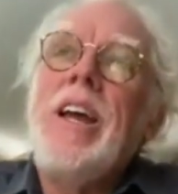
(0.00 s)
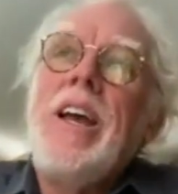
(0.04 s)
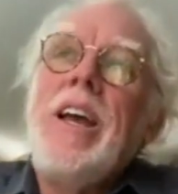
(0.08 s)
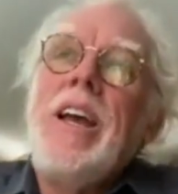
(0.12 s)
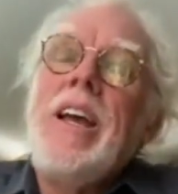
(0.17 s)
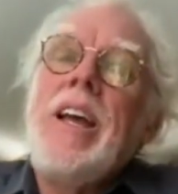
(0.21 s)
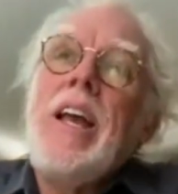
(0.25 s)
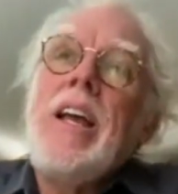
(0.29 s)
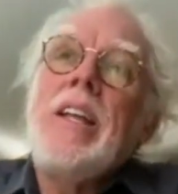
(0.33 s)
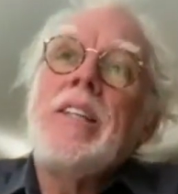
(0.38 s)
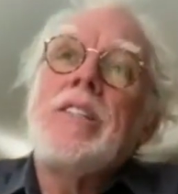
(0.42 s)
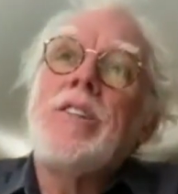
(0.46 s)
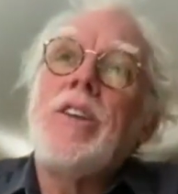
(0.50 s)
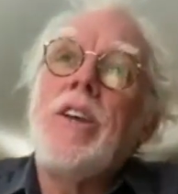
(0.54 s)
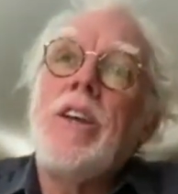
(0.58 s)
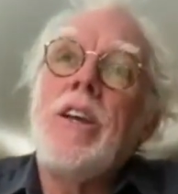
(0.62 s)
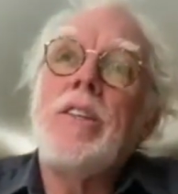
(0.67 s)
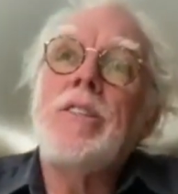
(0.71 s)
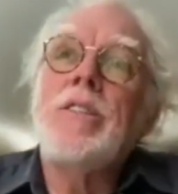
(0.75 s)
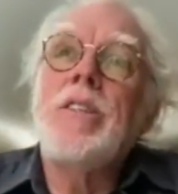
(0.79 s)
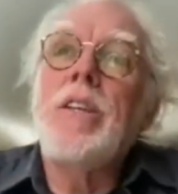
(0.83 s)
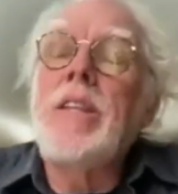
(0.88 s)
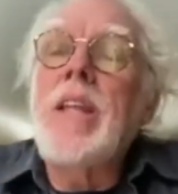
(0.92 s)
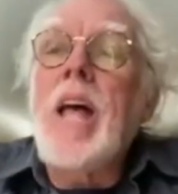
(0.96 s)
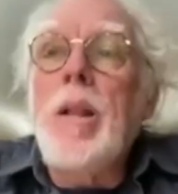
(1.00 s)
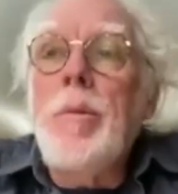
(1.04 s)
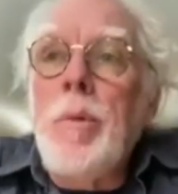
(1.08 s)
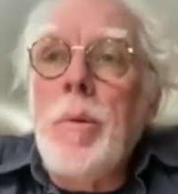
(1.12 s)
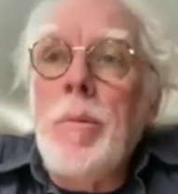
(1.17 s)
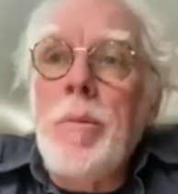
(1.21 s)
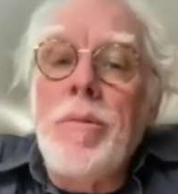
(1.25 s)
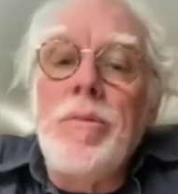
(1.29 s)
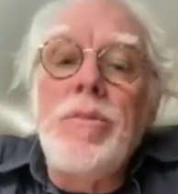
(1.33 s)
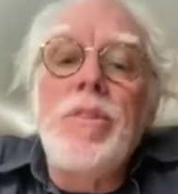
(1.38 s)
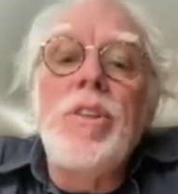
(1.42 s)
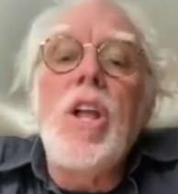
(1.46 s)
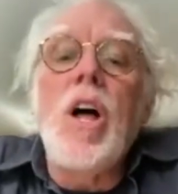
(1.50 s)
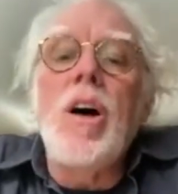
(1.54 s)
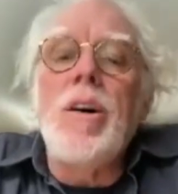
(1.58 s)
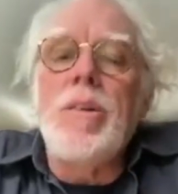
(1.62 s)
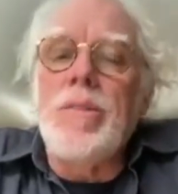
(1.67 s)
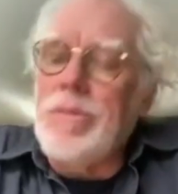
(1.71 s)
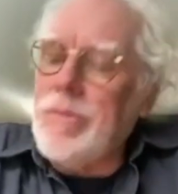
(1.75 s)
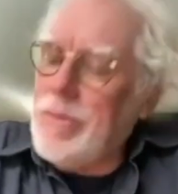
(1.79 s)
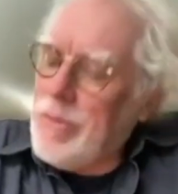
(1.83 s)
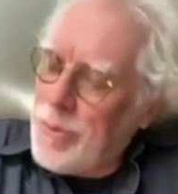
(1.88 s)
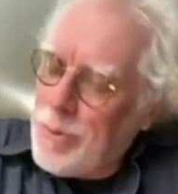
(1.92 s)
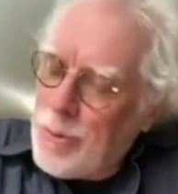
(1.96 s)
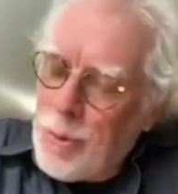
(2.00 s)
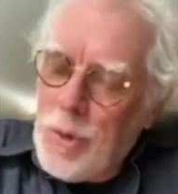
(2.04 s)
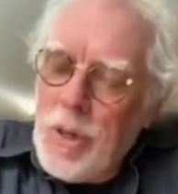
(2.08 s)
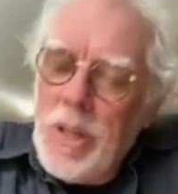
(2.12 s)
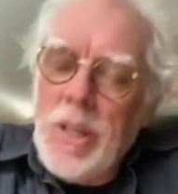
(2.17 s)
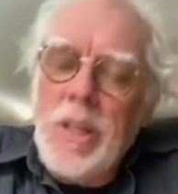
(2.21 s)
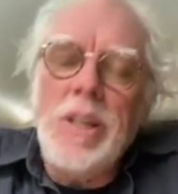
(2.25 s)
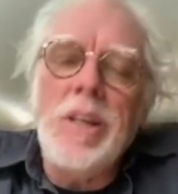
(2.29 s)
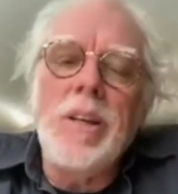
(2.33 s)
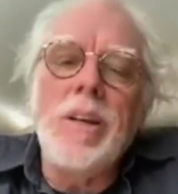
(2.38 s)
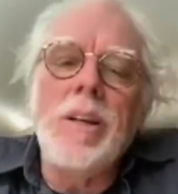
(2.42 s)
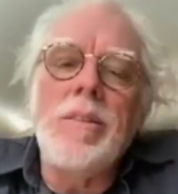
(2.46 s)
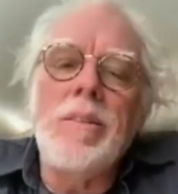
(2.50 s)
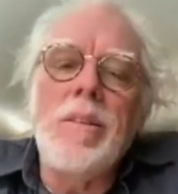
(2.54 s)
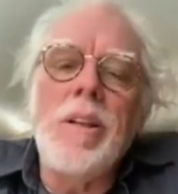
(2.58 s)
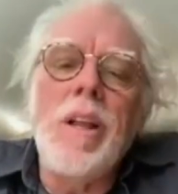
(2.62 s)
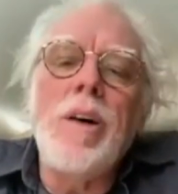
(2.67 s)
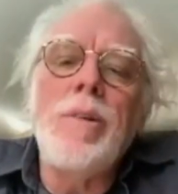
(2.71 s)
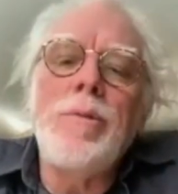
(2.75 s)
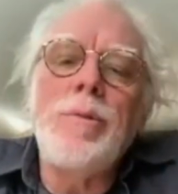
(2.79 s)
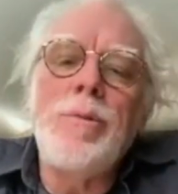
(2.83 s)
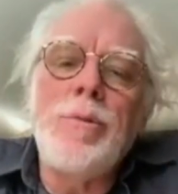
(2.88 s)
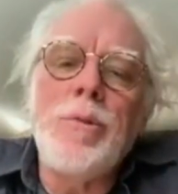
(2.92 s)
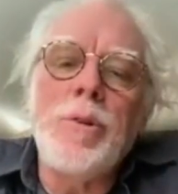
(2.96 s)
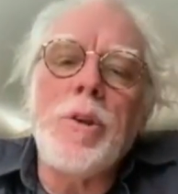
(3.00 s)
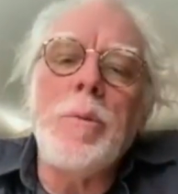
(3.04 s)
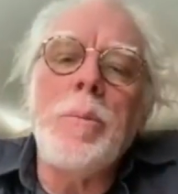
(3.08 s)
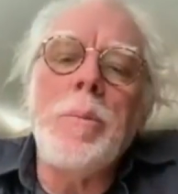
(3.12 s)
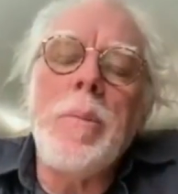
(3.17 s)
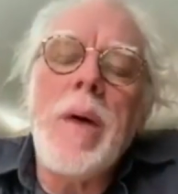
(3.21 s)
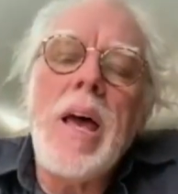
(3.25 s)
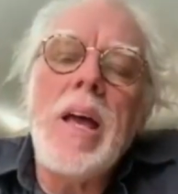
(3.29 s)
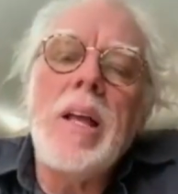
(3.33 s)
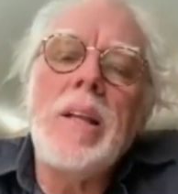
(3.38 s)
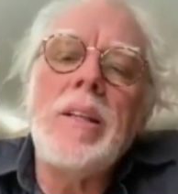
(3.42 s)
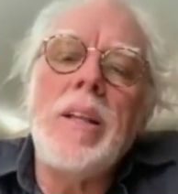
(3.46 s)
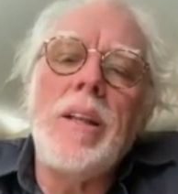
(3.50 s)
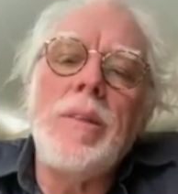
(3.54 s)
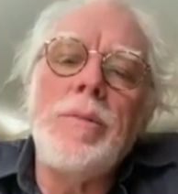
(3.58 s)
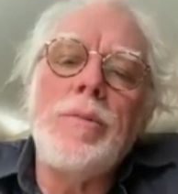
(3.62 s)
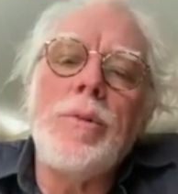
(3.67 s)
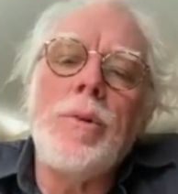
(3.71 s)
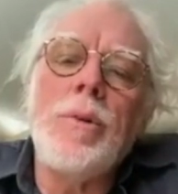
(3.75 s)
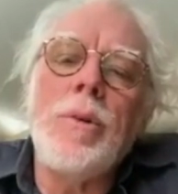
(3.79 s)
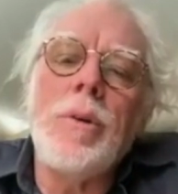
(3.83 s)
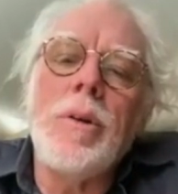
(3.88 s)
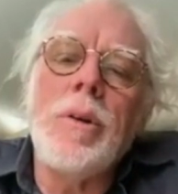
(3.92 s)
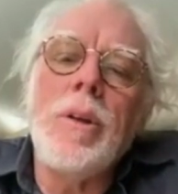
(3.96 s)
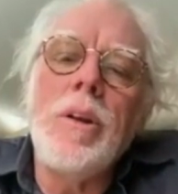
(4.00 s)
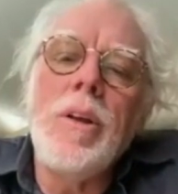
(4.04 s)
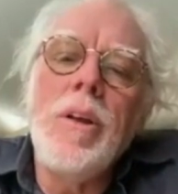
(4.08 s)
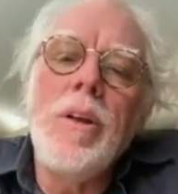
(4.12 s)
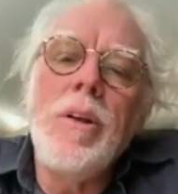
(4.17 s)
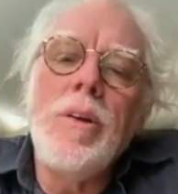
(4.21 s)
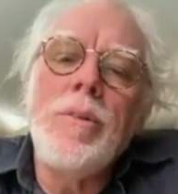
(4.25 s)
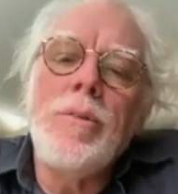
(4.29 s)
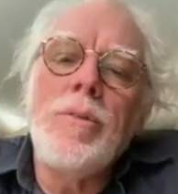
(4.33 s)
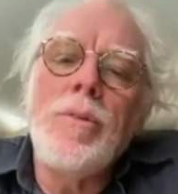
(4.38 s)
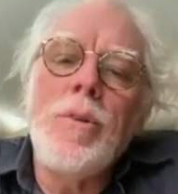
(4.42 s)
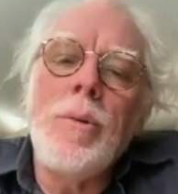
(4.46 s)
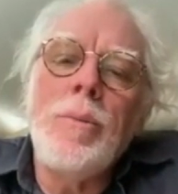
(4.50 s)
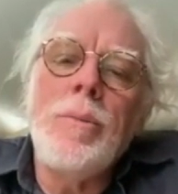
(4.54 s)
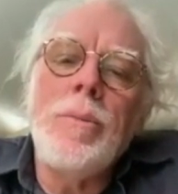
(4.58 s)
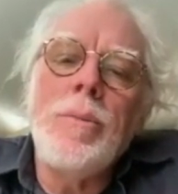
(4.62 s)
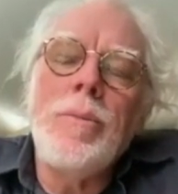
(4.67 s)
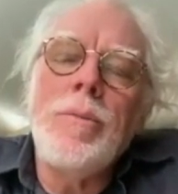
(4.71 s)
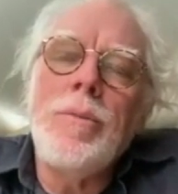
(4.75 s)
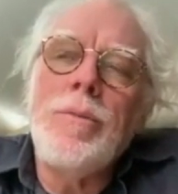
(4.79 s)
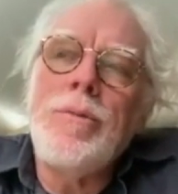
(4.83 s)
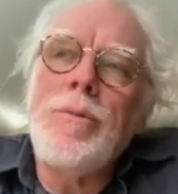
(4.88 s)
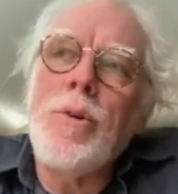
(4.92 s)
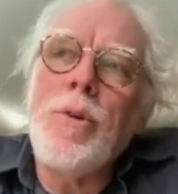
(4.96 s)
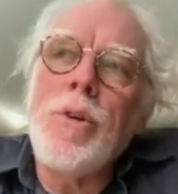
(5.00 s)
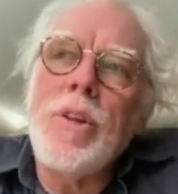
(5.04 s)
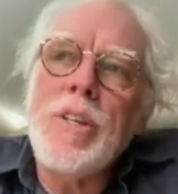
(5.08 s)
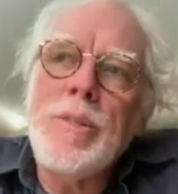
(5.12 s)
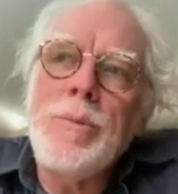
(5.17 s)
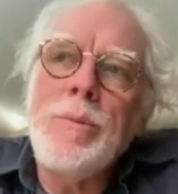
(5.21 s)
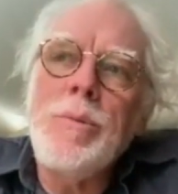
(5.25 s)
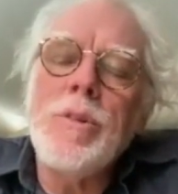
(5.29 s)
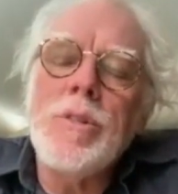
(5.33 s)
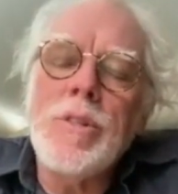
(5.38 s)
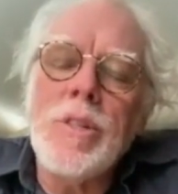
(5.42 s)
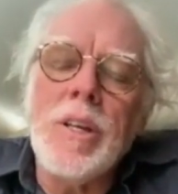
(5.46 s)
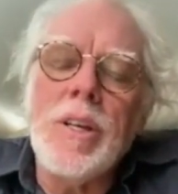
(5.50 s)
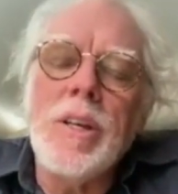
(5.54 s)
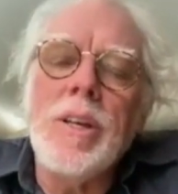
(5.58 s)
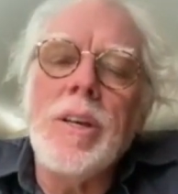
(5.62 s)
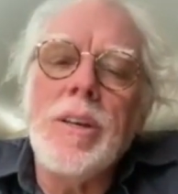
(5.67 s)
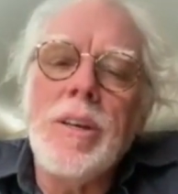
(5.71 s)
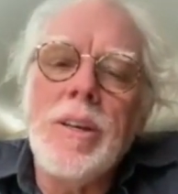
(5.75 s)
it's a, it's an album of love, really, a love for the man and for for for his music.